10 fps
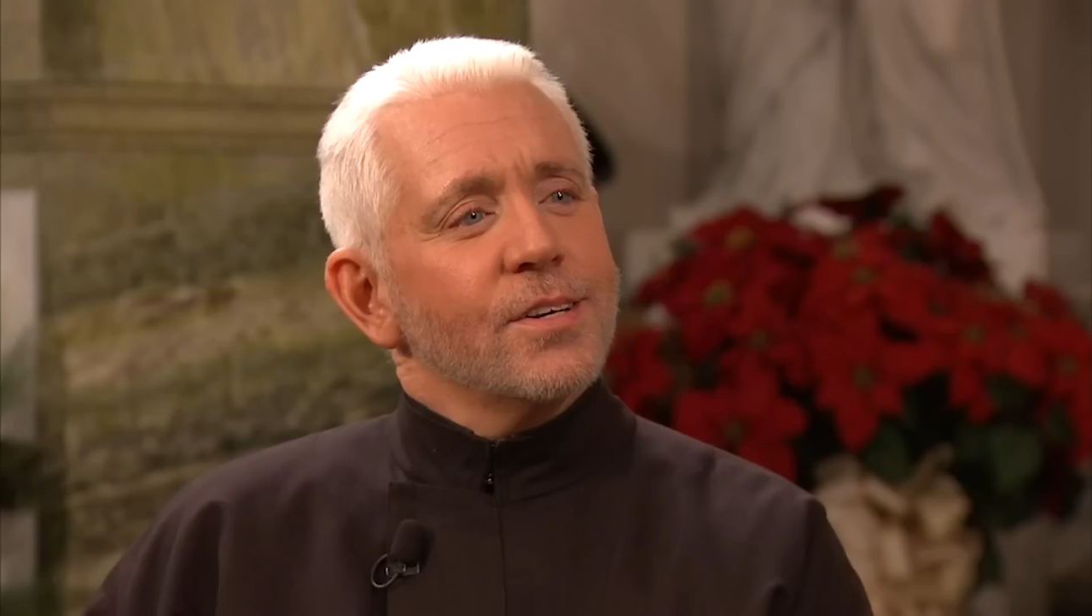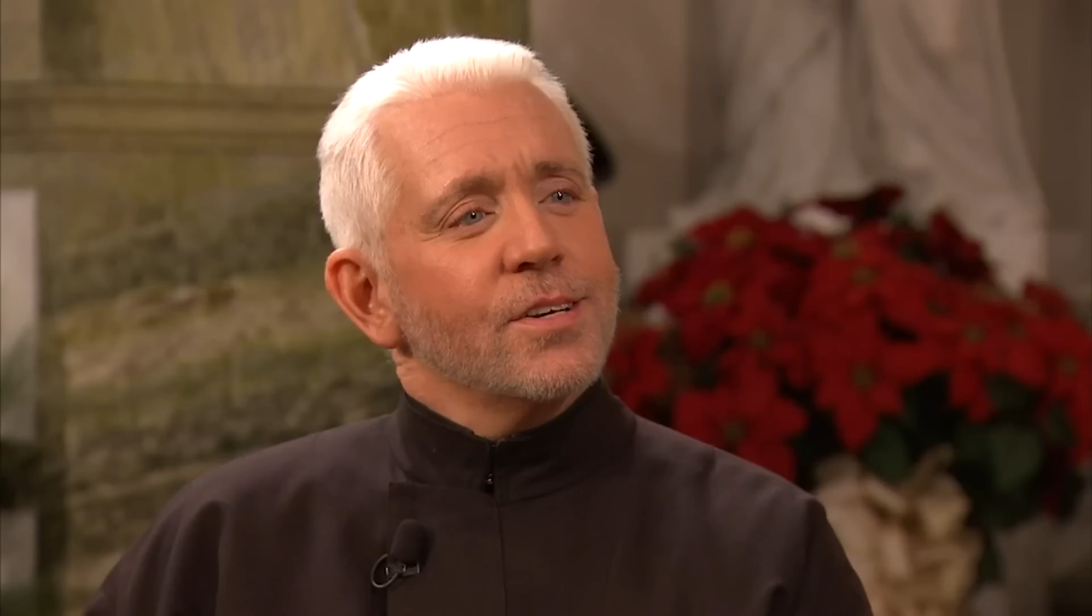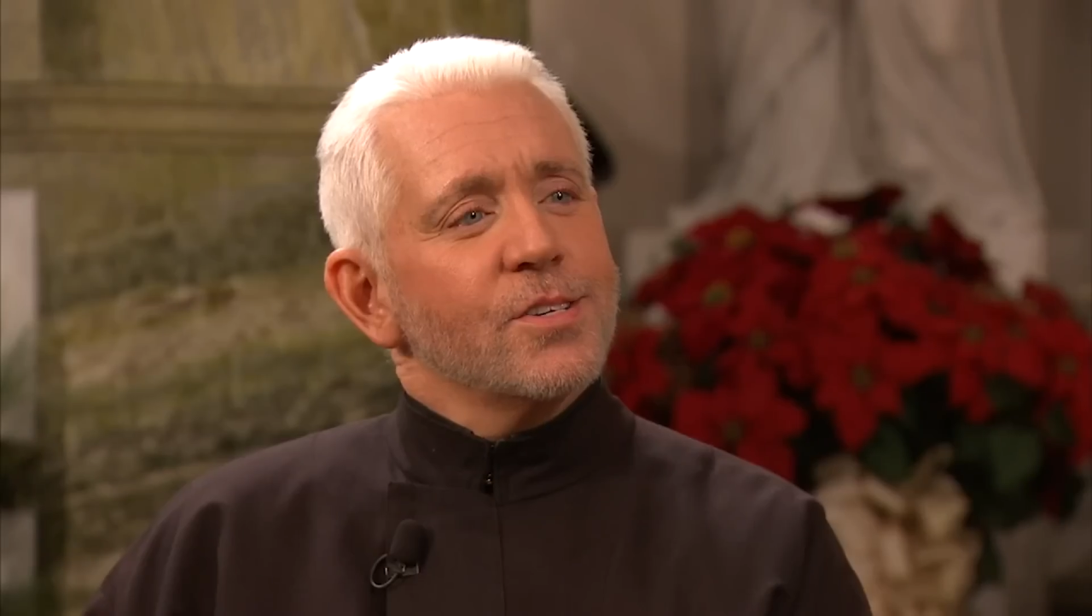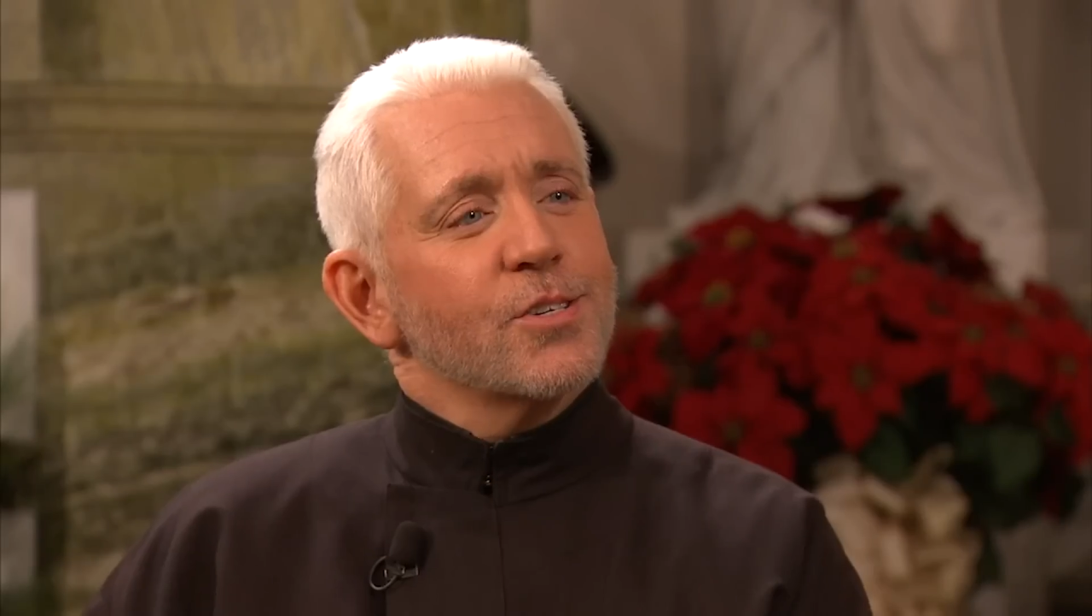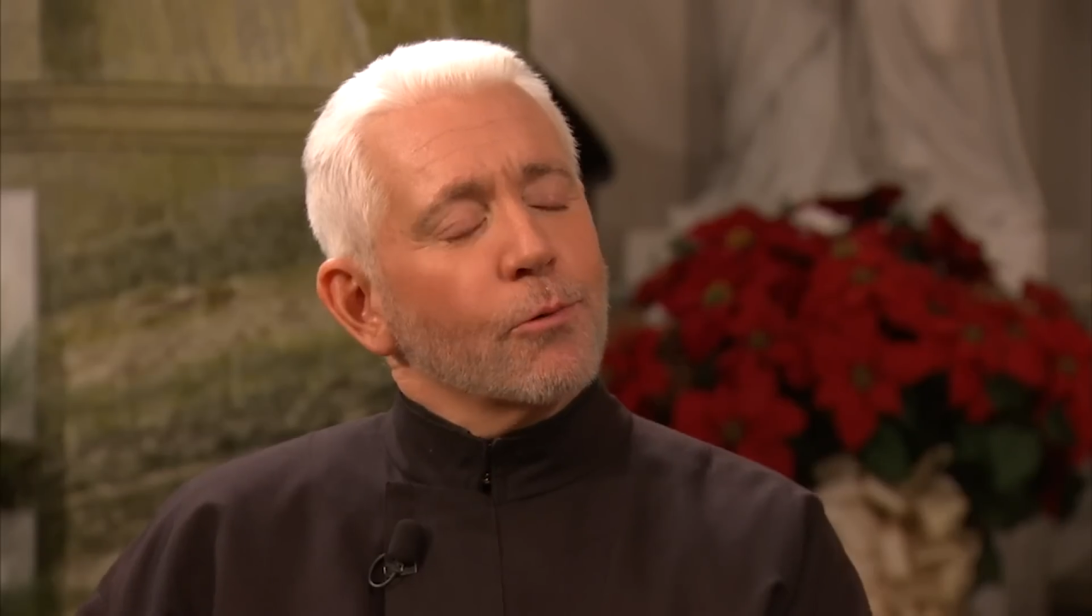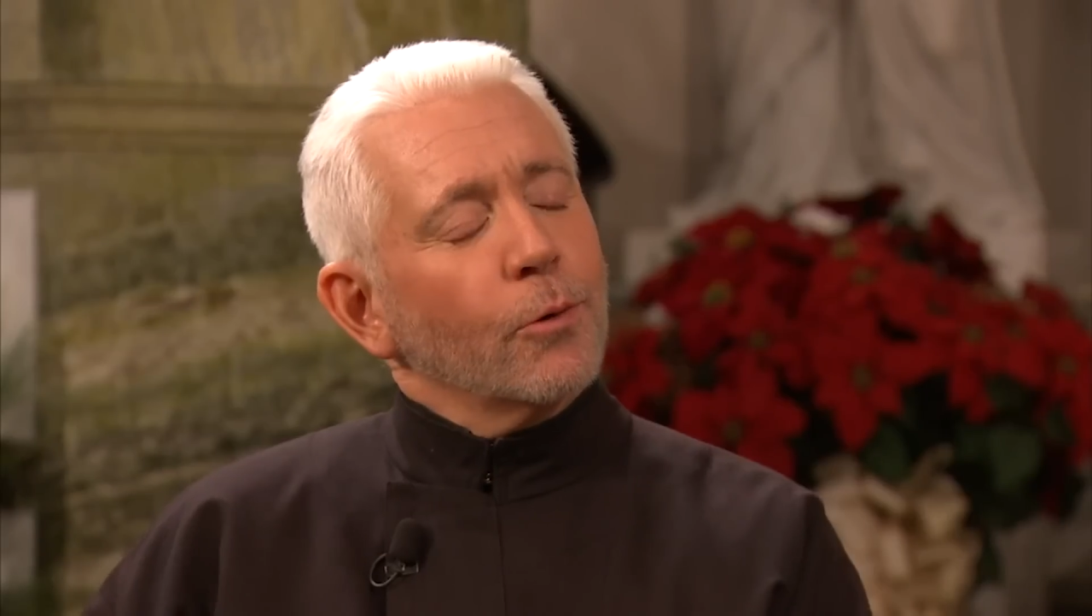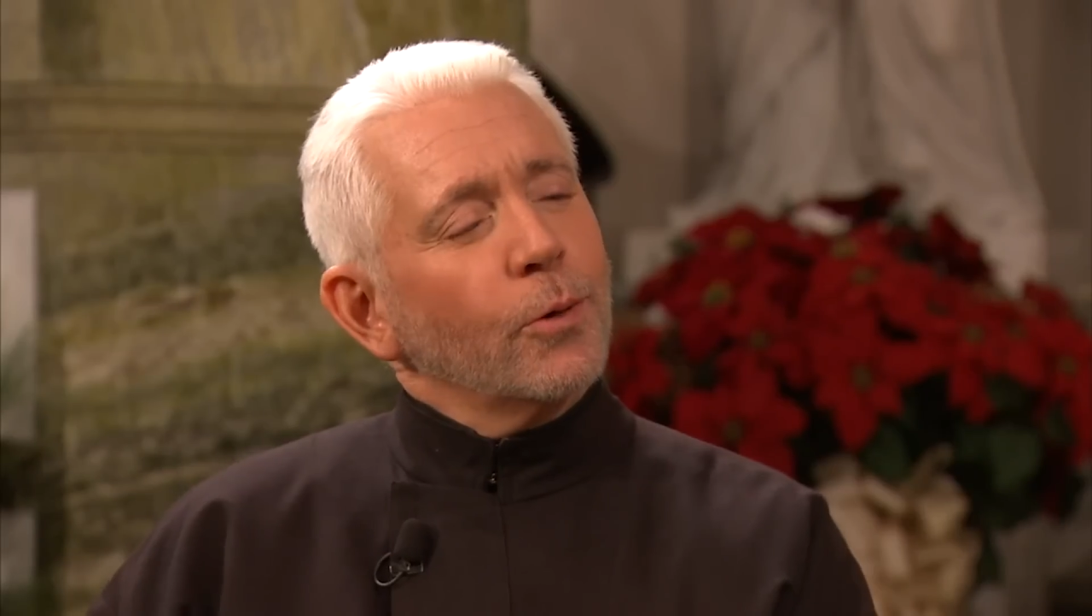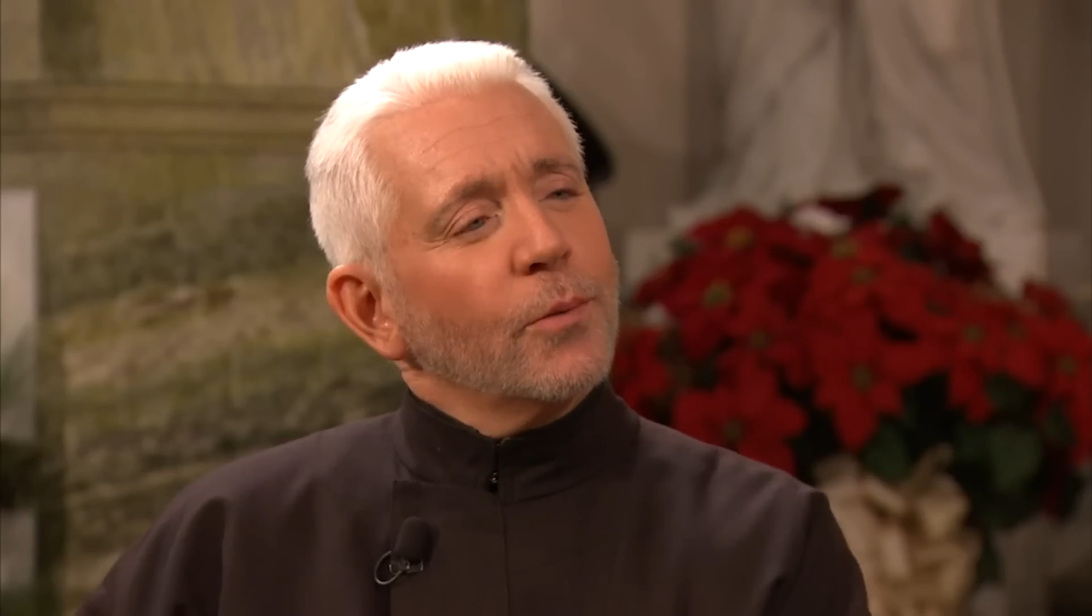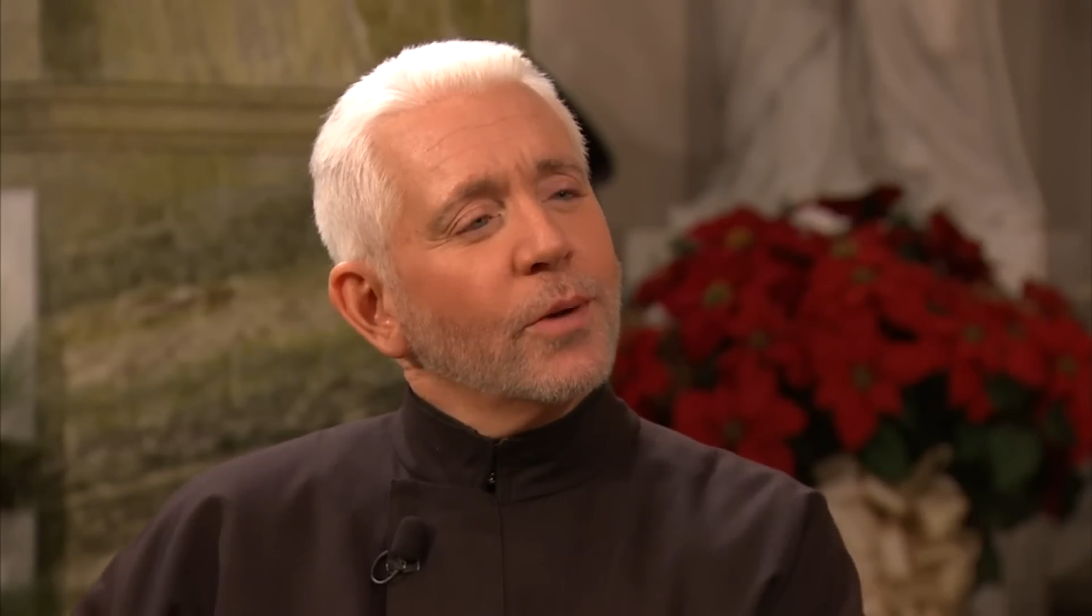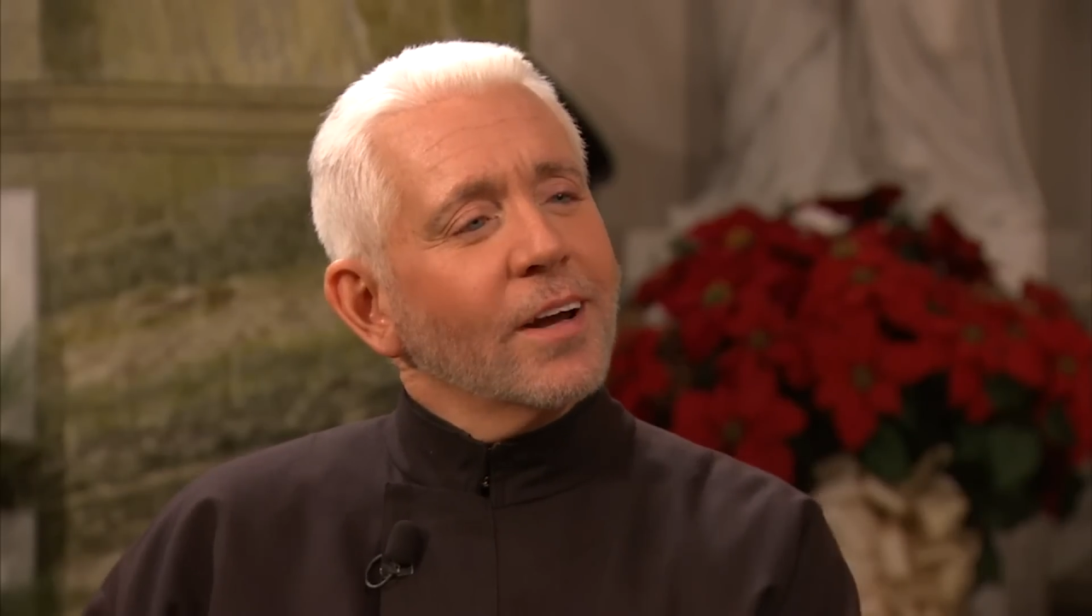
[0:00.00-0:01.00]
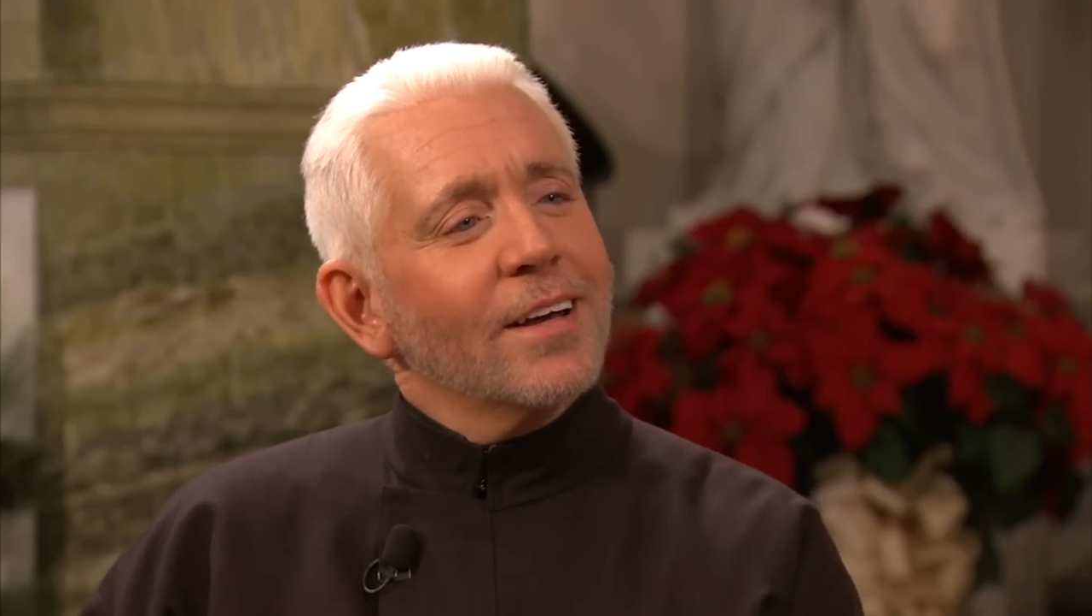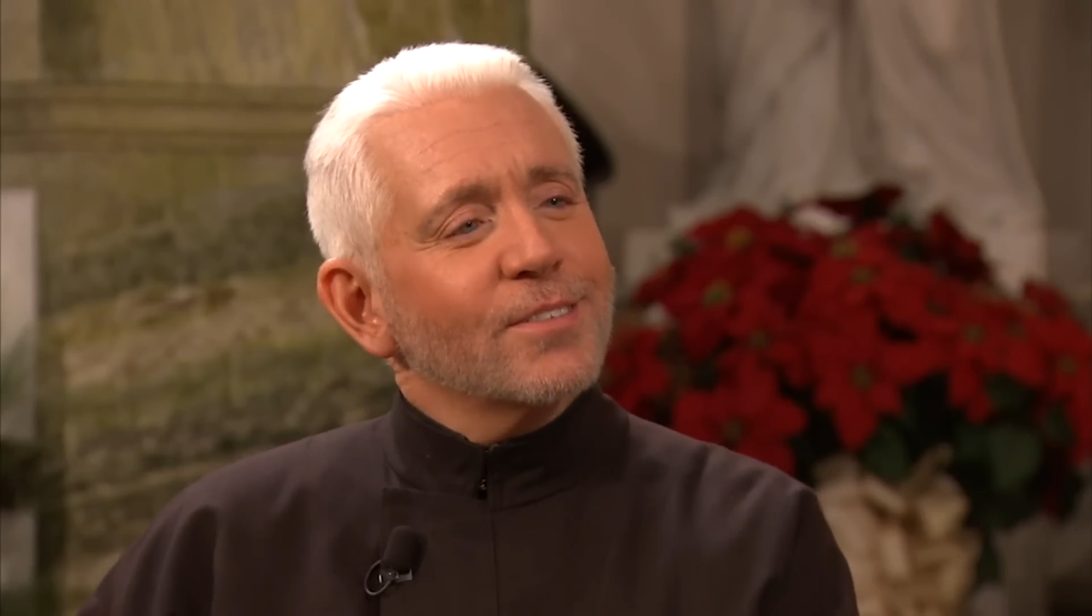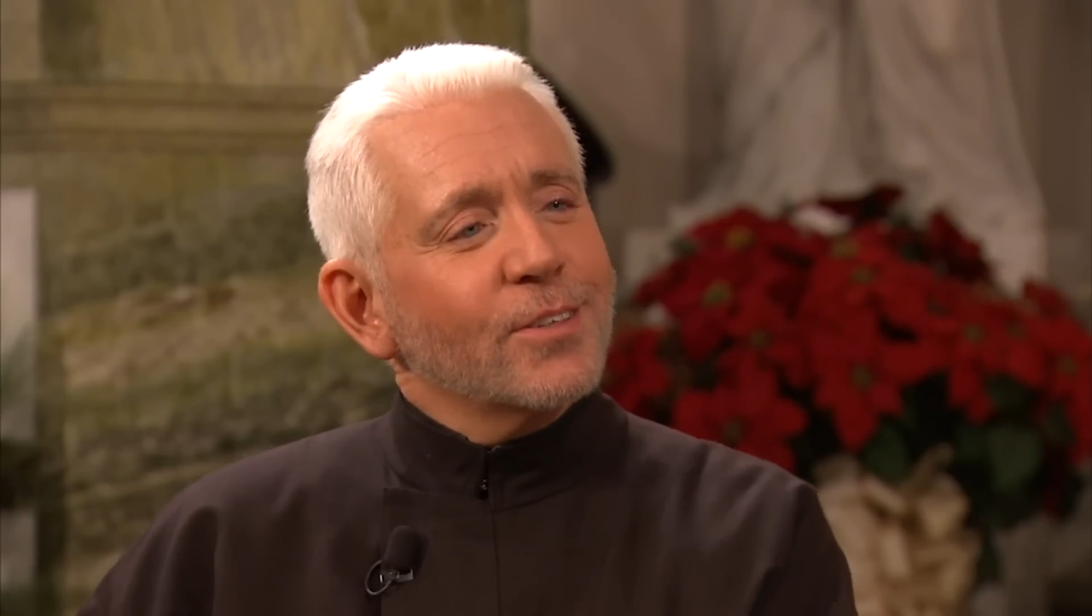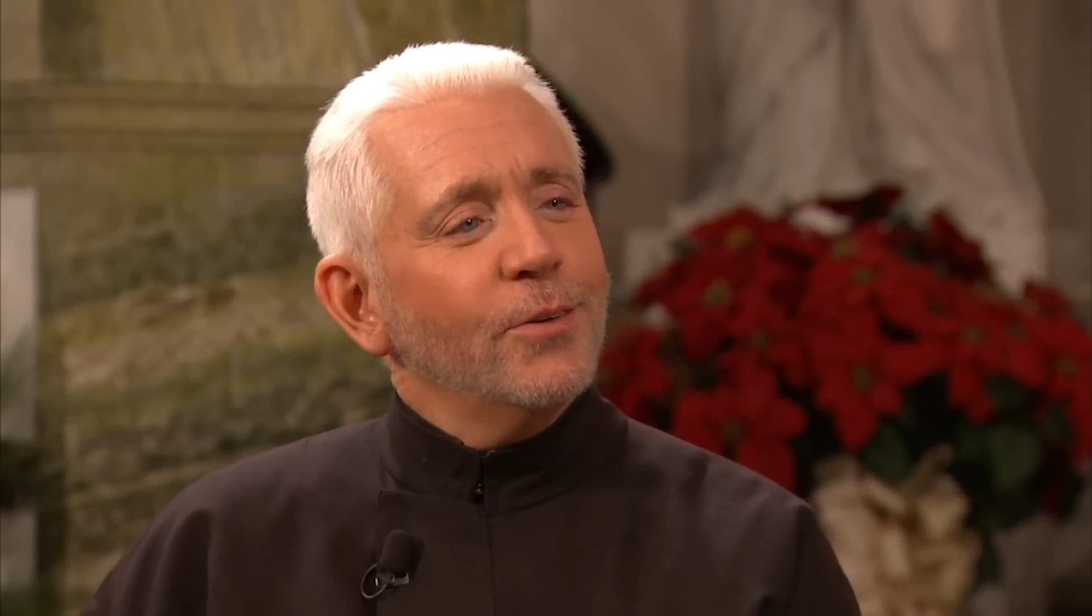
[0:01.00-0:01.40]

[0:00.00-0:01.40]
So, Raul, I want to ask you,